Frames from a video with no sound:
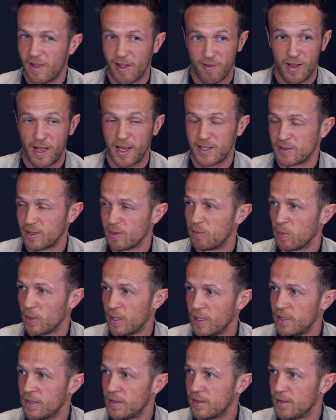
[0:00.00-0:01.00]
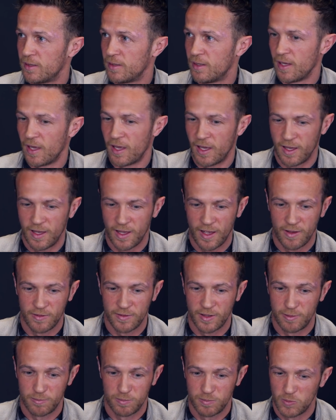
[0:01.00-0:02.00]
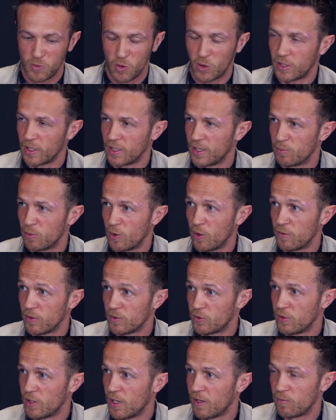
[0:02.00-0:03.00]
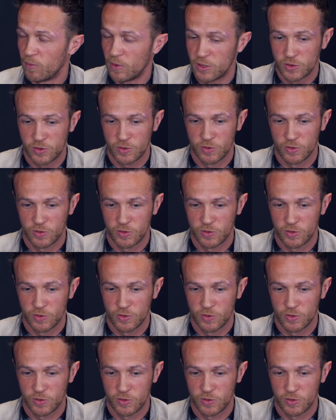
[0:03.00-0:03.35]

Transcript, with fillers: I've actually played uh, after not kicking the ball for two and a half months.